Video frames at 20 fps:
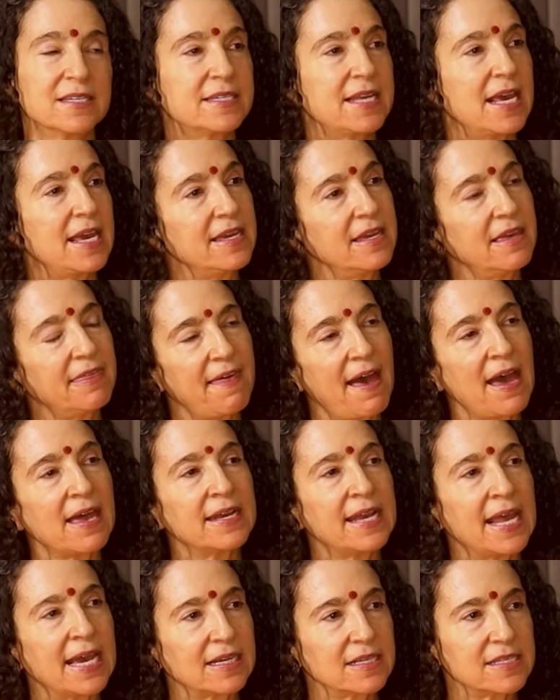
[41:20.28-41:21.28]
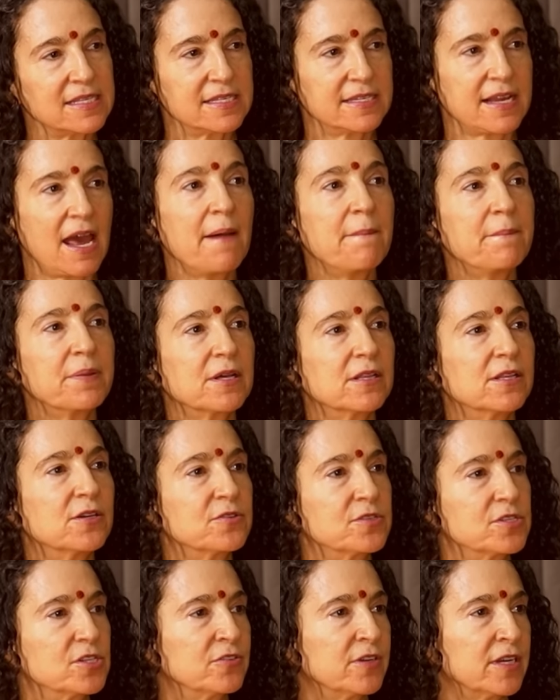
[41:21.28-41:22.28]
take that next step
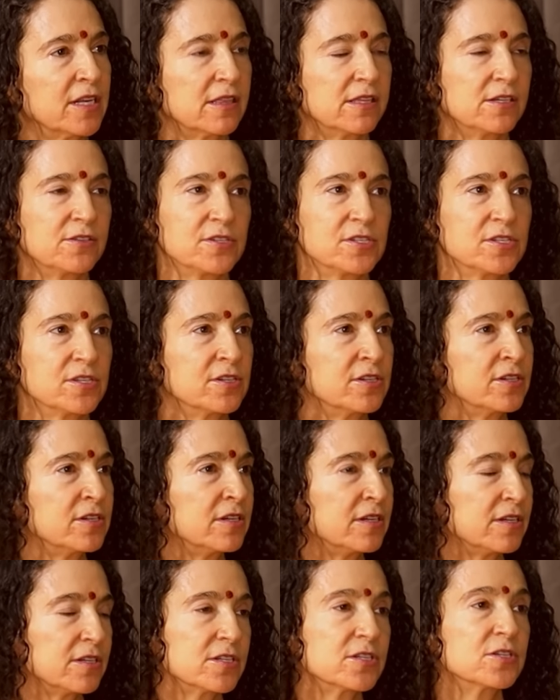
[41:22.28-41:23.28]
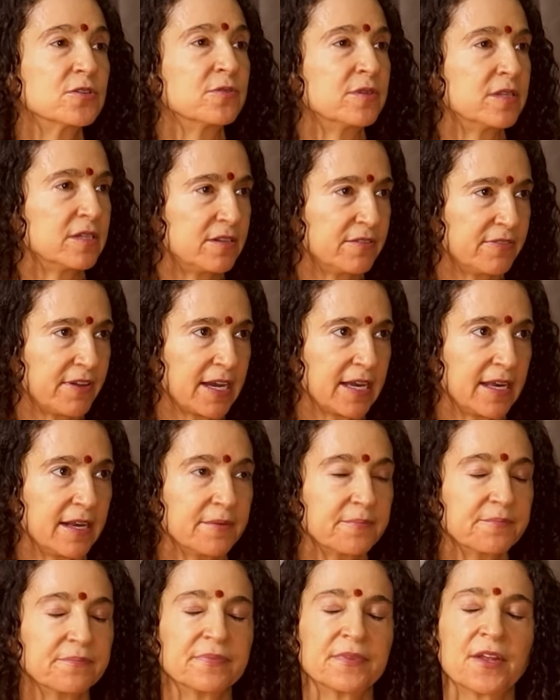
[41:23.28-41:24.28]
closer and closer to the
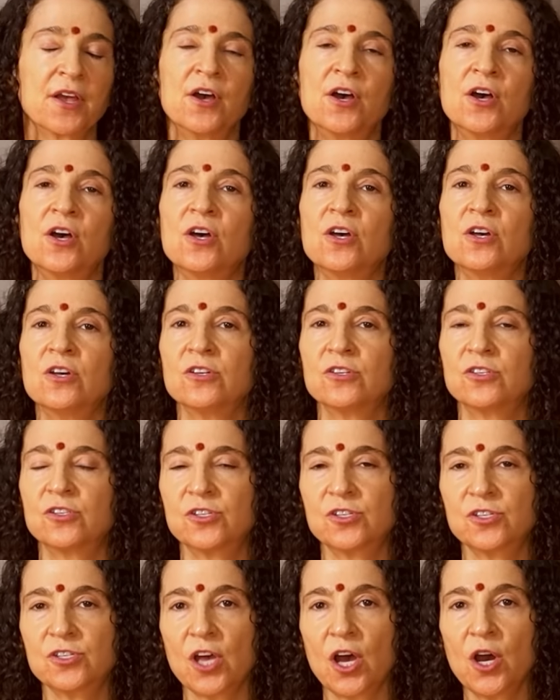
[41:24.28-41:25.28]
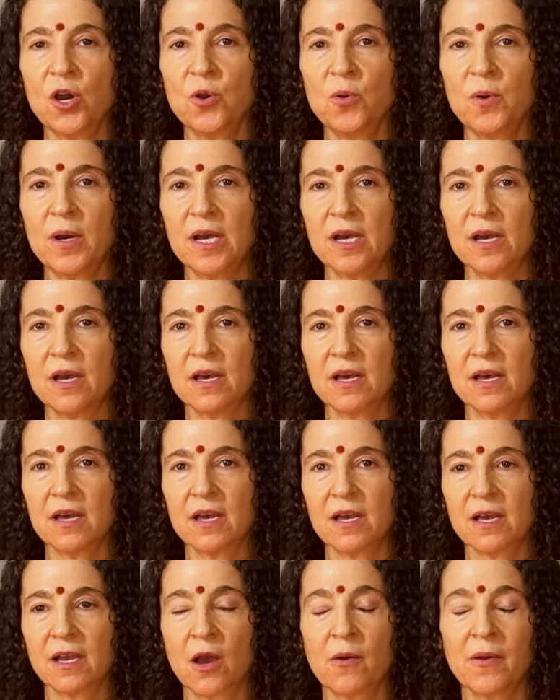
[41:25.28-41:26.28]
divine.
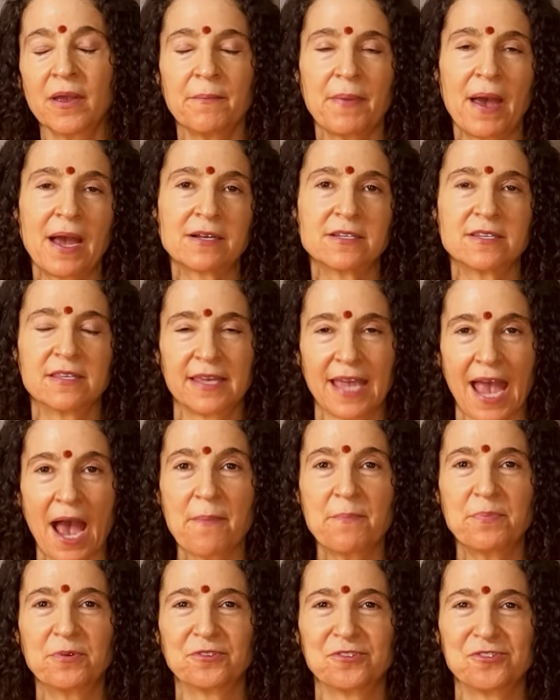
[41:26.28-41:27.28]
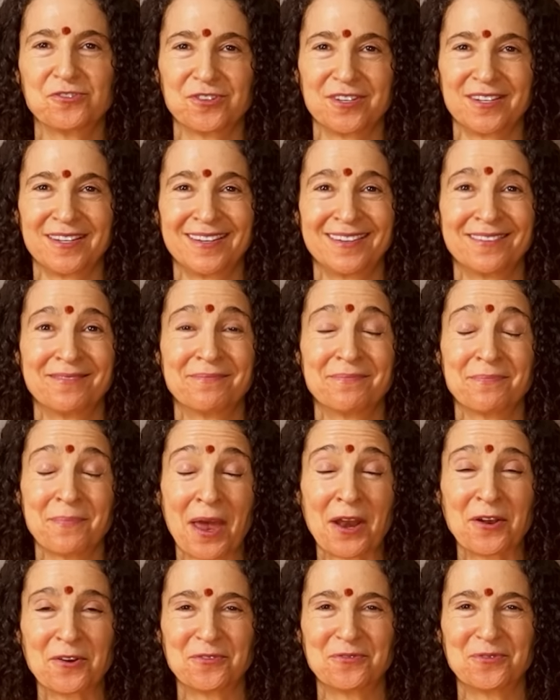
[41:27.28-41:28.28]
So going back to the apple tree
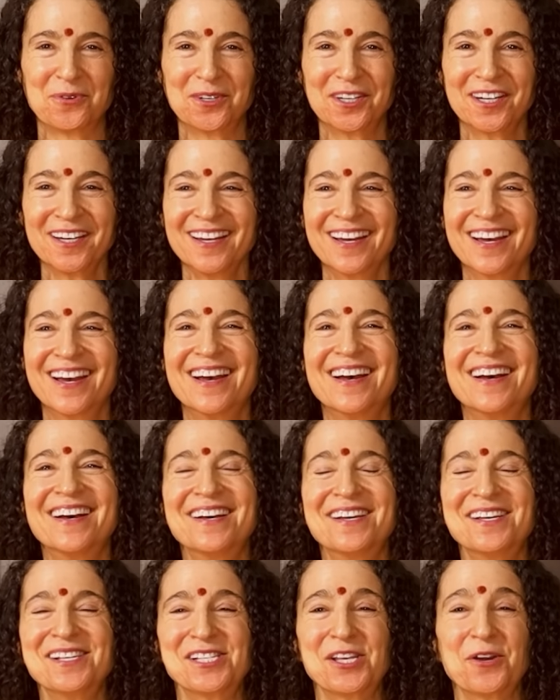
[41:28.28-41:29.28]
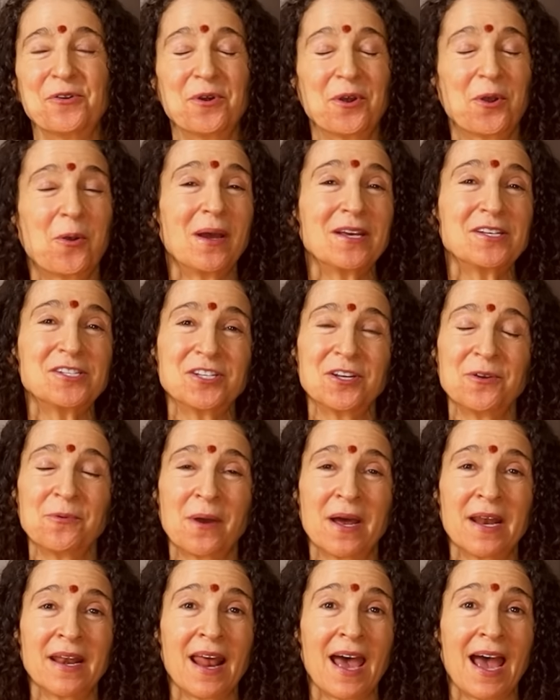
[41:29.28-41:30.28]
metaphor, so question
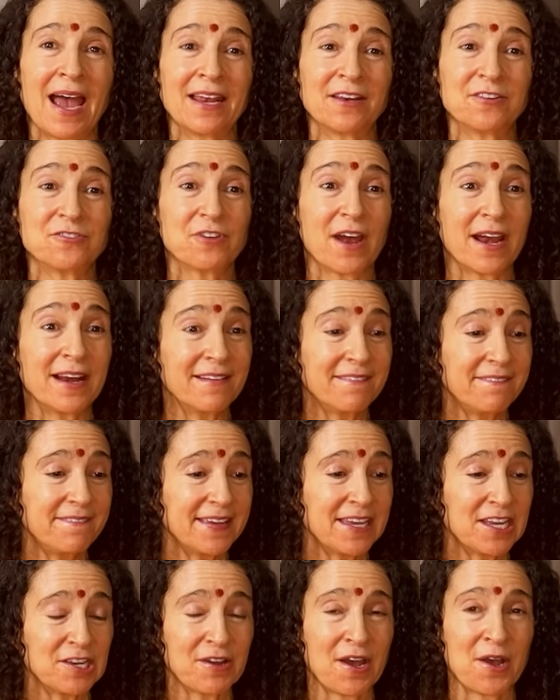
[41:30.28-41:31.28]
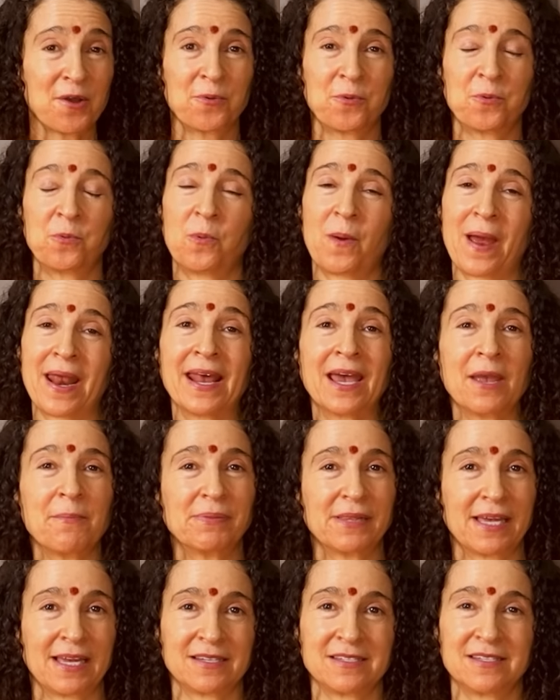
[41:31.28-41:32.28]
one, I try to figure out when I
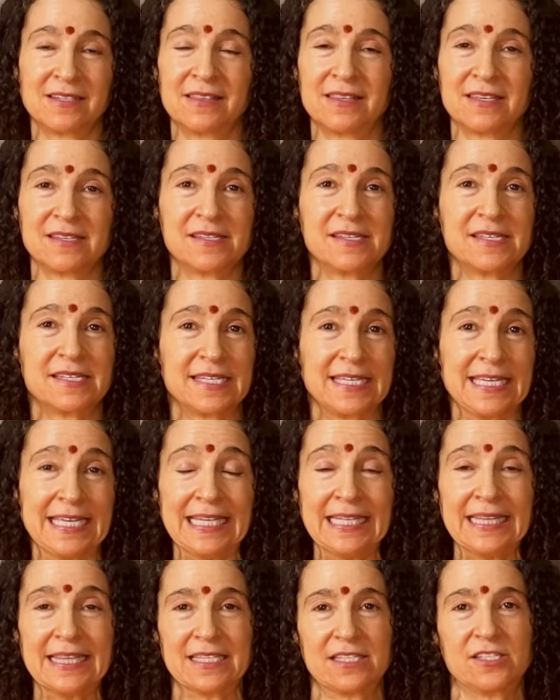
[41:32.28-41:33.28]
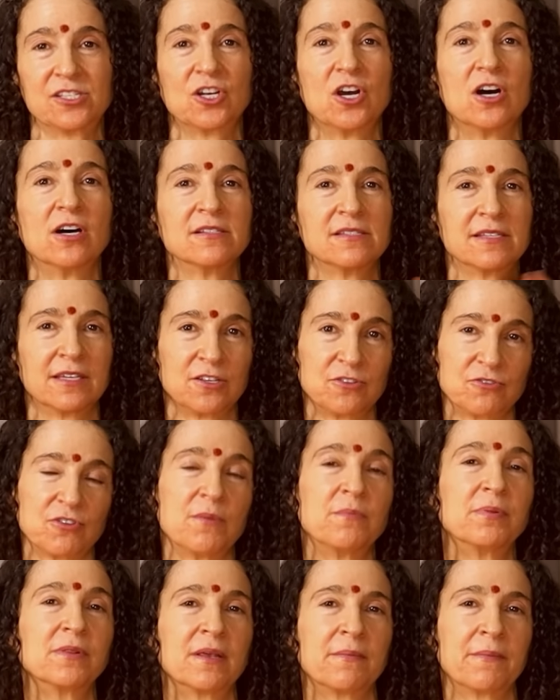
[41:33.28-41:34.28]
planted this seed that's causing
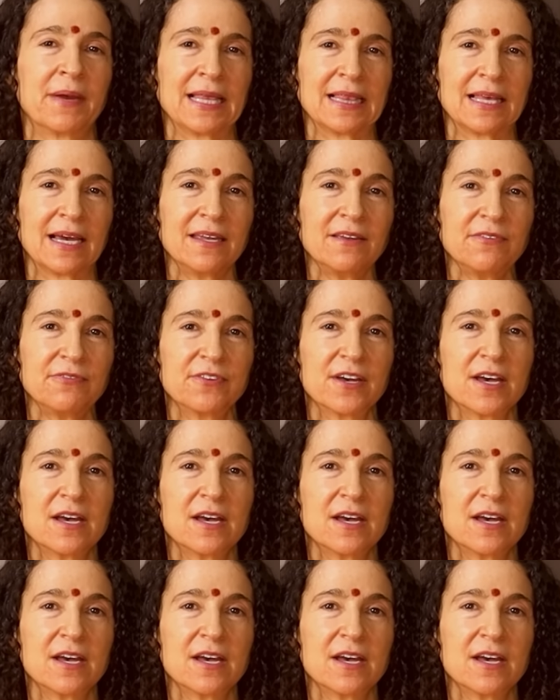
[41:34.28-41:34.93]
trouble in my life